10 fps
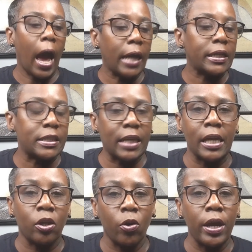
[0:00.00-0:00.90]
I
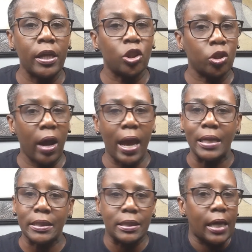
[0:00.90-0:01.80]
decided to go ahead and
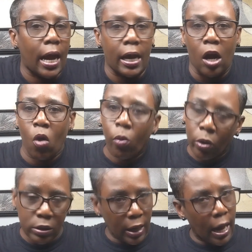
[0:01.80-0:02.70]
try it, see how it all
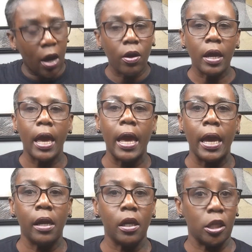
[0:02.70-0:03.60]
works out,
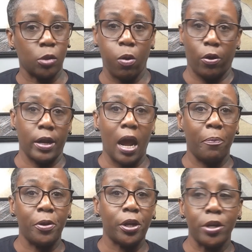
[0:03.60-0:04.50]
and it's working
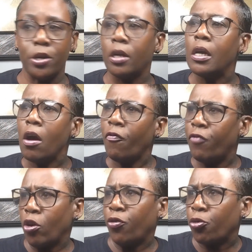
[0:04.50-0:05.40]
out pretty good.
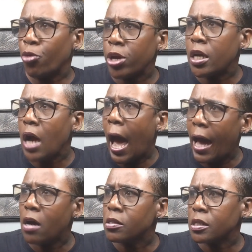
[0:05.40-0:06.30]
For 3
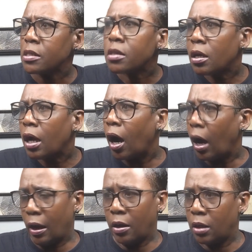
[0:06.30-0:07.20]
houses,
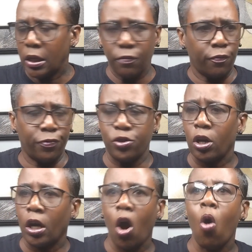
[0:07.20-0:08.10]
to
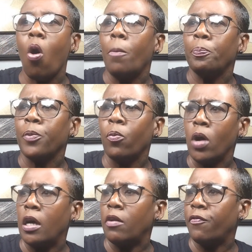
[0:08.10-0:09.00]
go,
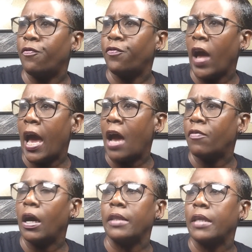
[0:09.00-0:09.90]

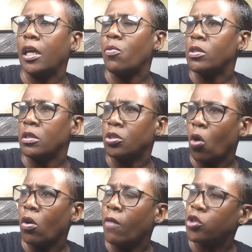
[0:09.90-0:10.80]
5, I think it was a
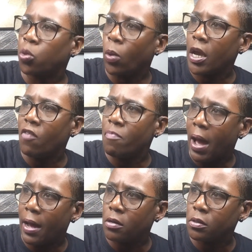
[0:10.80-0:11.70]
total of 12
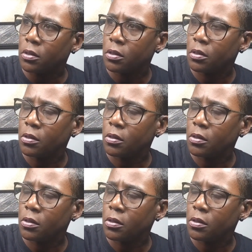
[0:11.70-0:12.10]
miles,